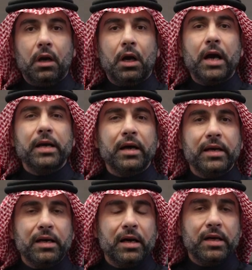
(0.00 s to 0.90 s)

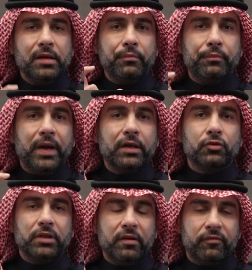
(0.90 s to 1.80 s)
I beg
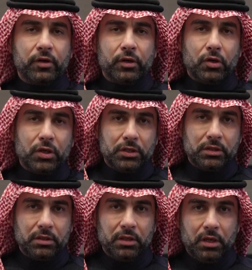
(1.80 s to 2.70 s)
to differ
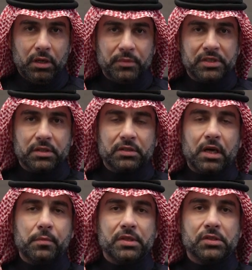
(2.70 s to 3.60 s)
on Mr.
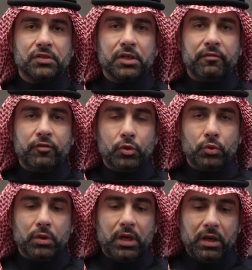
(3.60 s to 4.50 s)
Simon's
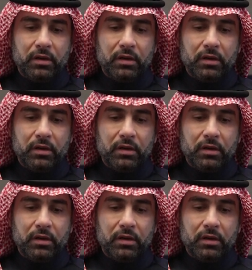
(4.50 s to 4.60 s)
view.